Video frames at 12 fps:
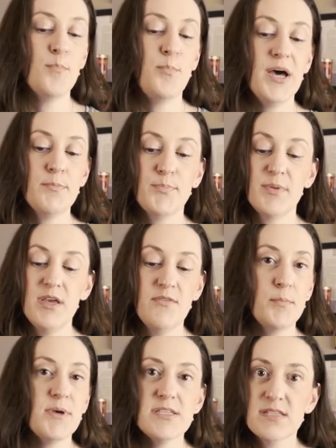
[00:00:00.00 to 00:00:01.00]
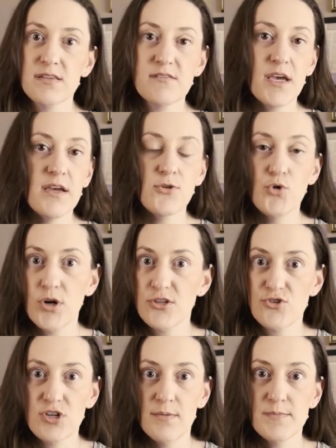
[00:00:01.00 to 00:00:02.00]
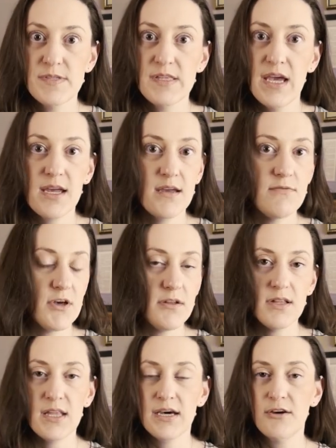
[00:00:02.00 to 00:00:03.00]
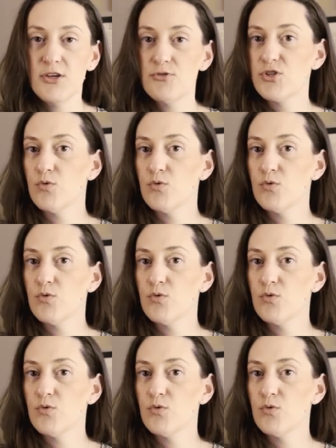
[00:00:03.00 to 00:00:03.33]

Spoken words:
But even places like Nordstrom's, they'll allow you to